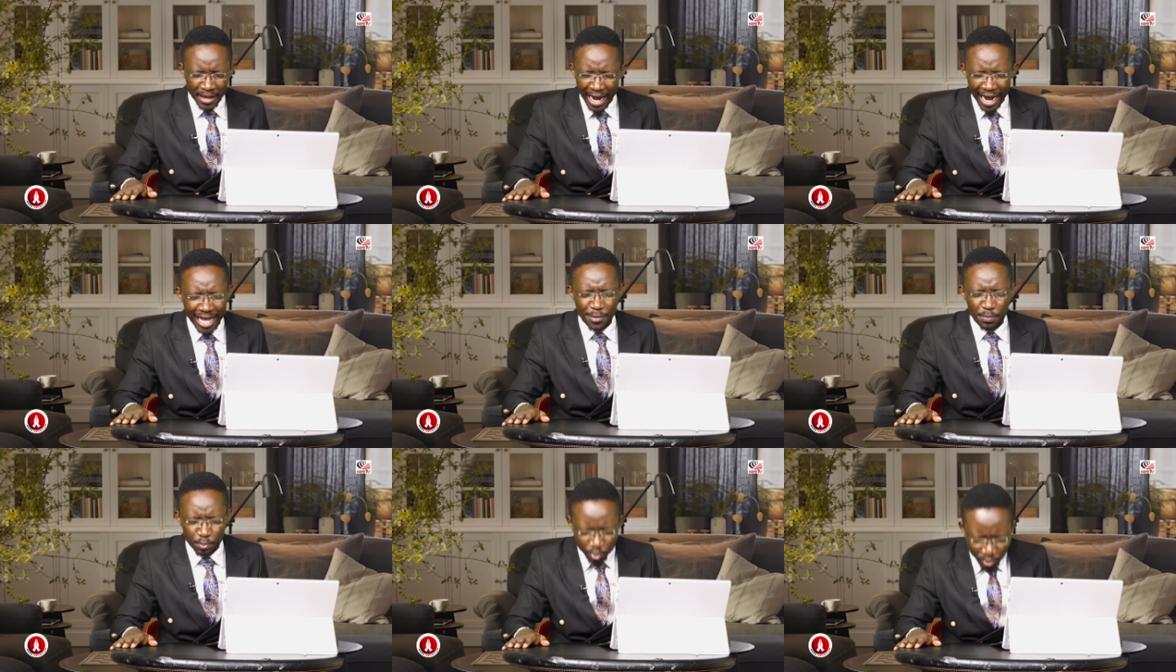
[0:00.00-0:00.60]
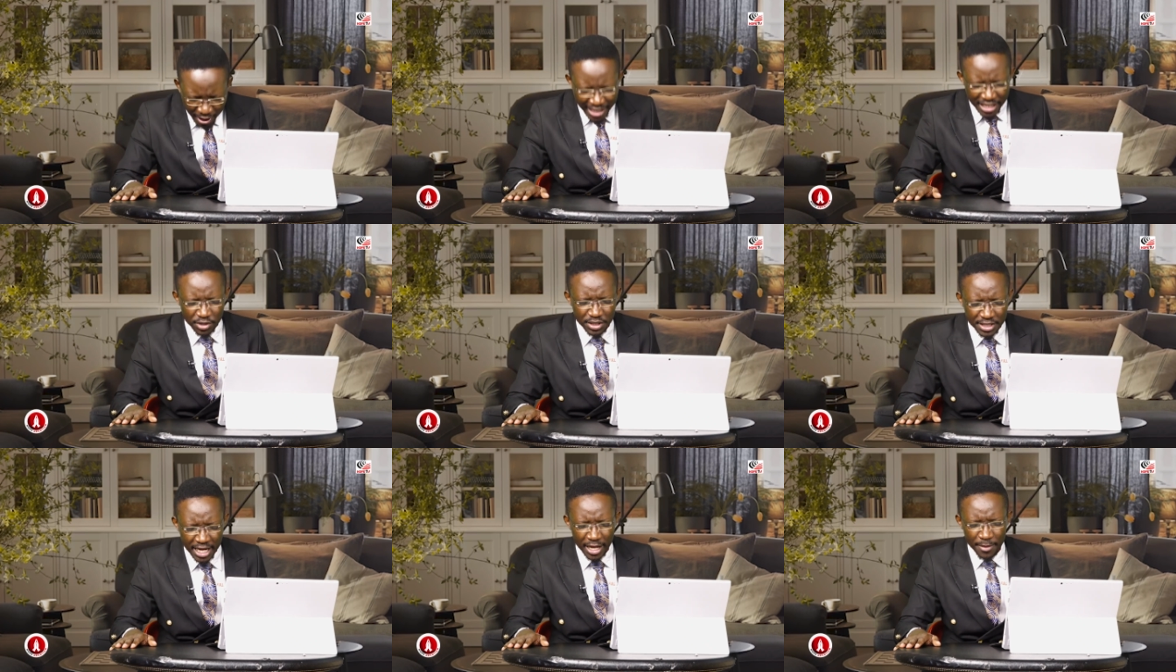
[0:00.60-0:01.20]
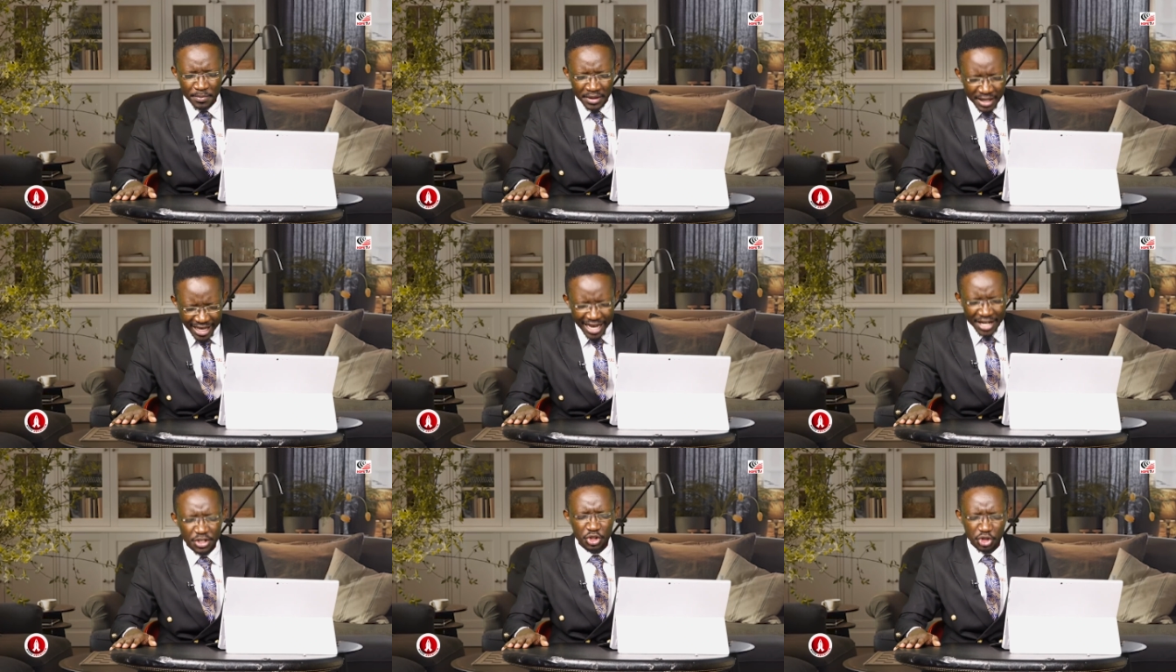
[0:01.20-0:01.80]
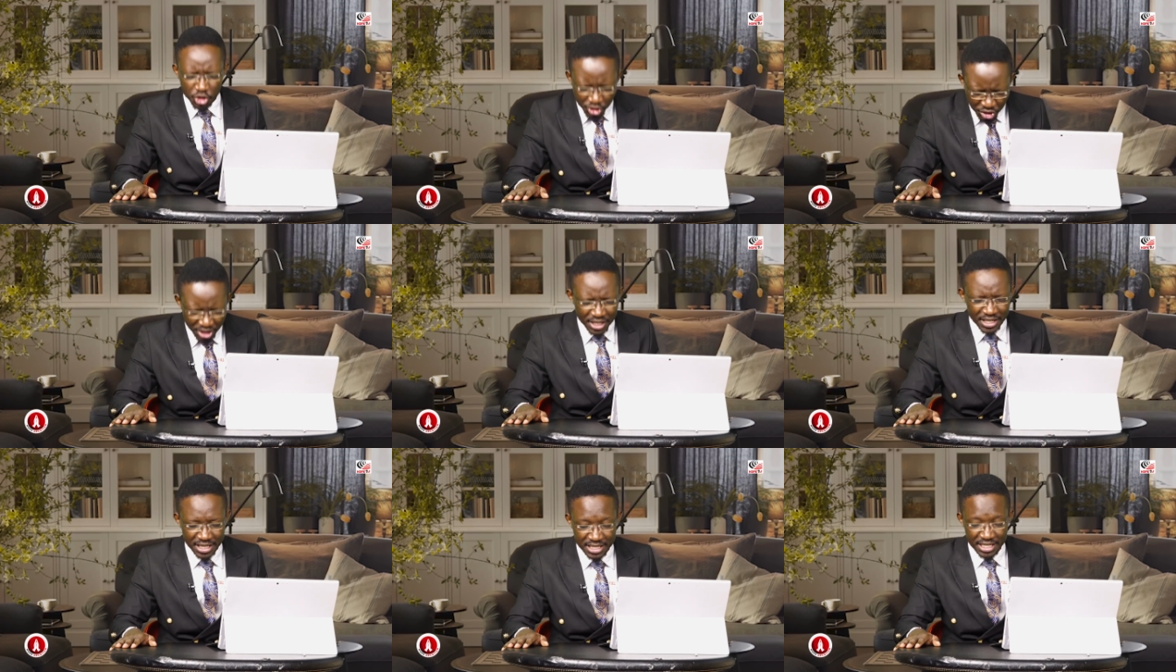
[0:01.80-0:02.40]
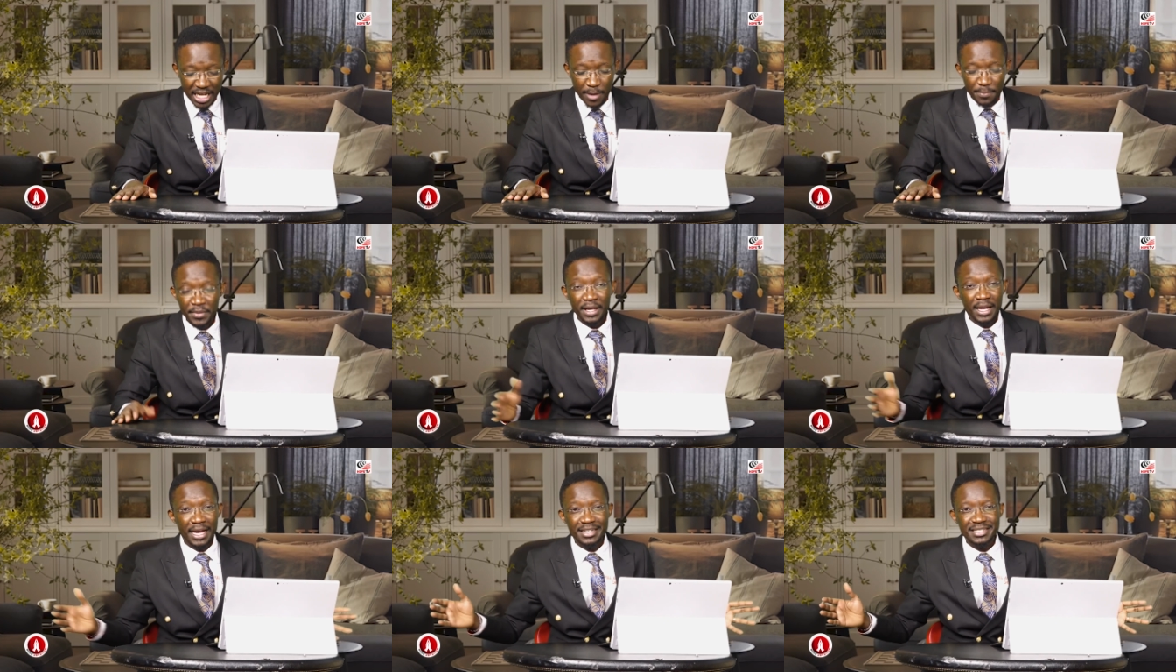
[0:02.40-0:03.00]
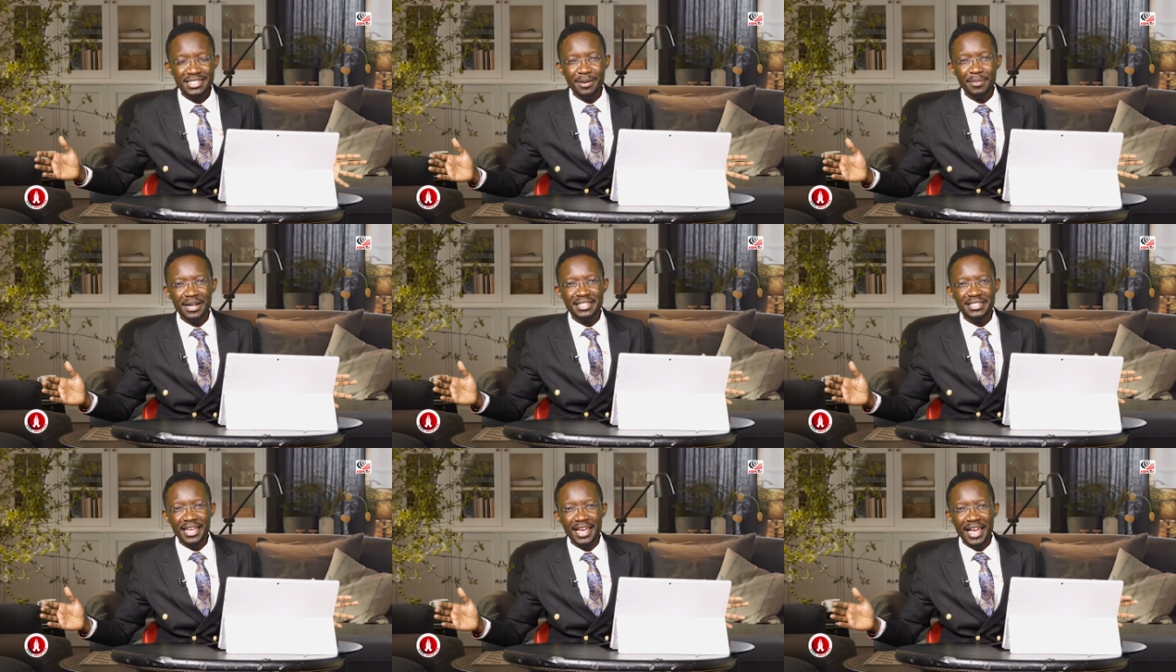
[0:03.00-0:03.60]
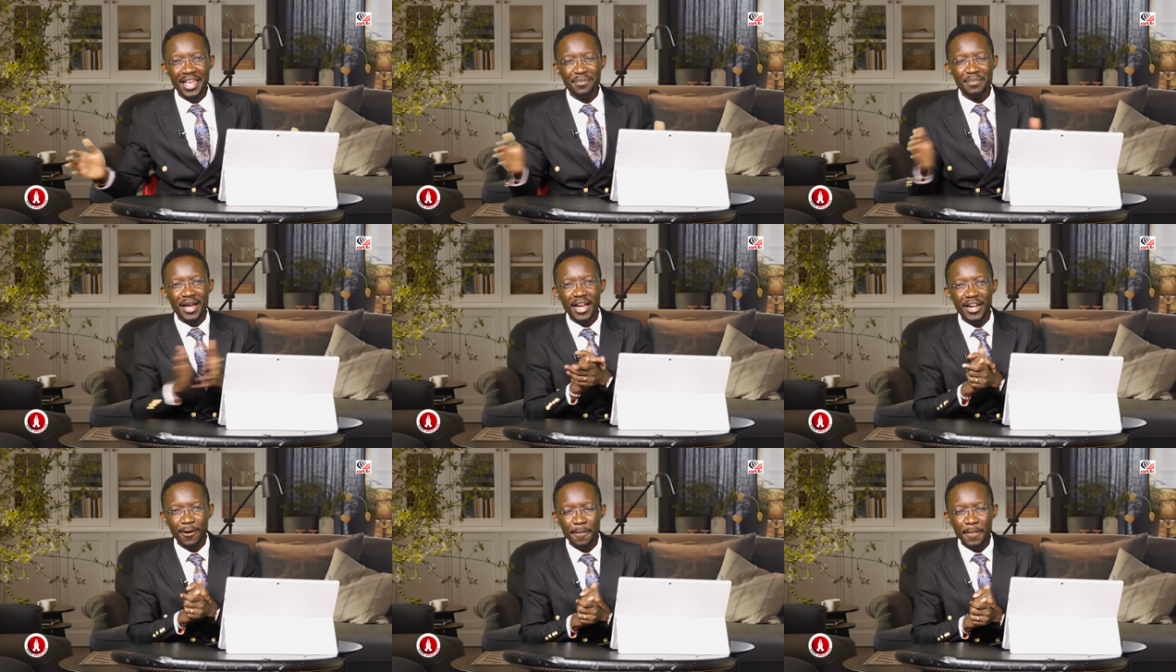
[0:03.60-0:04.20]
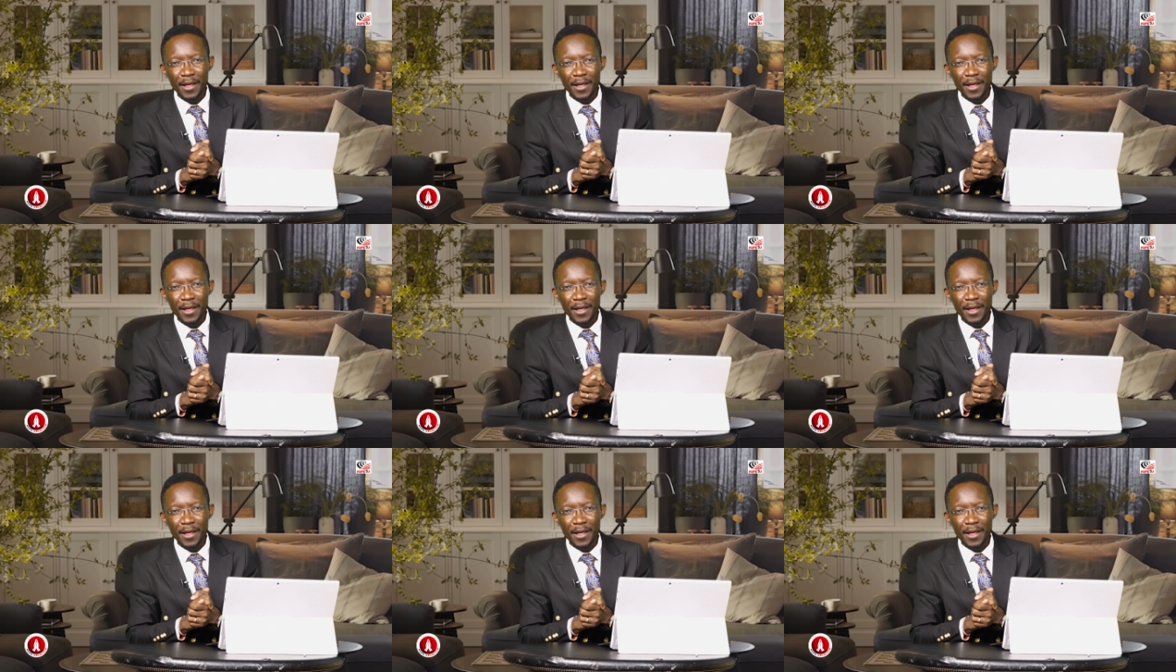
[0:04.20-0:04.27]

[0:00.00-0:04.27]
I pray today in Jesus' name. And somebody say, Amen.